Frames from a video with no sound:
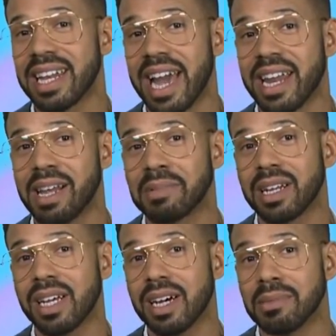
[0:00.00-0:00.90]
at night and hit
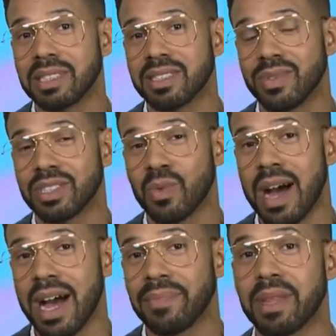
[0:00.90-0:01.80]
the clubs. That's the reason
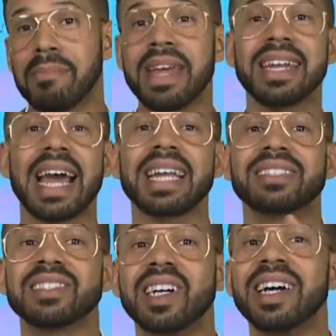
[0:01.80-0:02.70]
why. The
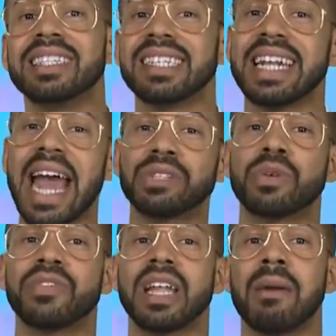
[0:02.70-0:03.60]
midnight sun is a
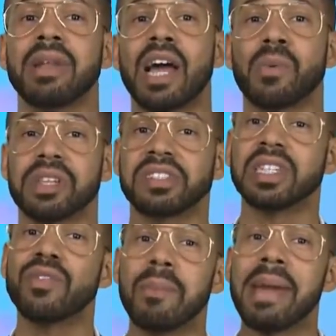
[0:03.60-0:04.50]
natural phenomenon where the
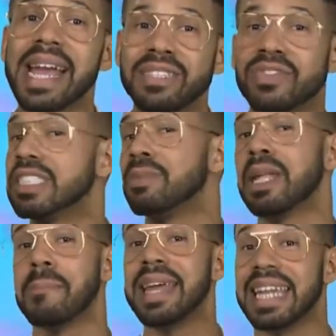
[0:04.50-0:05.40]
sun remains
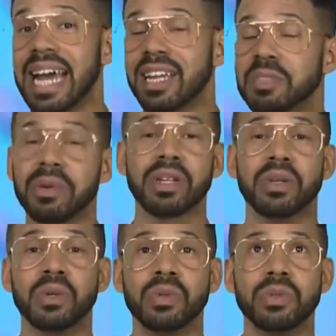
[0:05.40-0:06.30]
visible at midnight. That's pretty
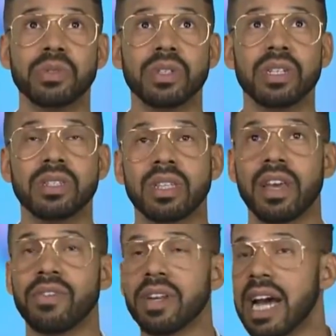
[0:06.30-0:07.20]
cool
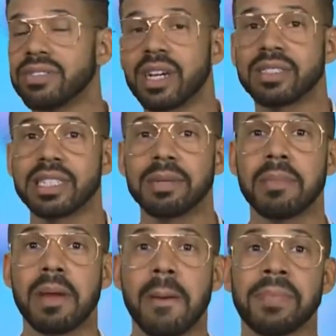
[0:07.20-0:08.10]
if you're not trying to
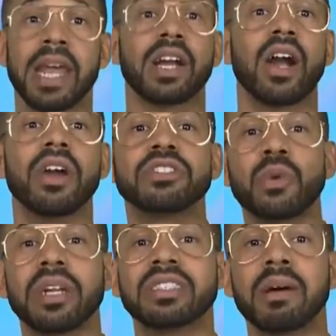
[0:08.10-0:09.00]
sleep. It occurs
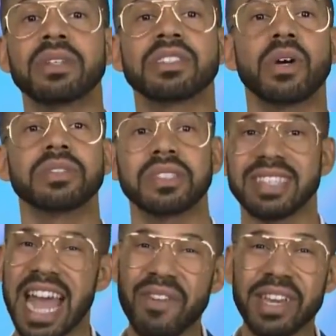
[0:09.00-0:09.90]
during summer
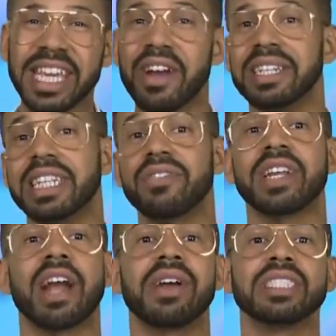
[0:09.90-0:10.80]
solstice every year in
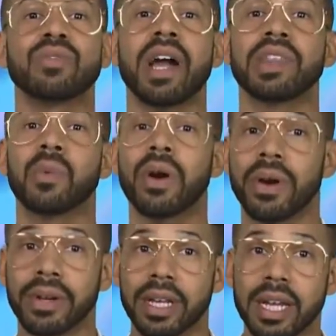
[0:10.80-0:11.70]
different areas around the world.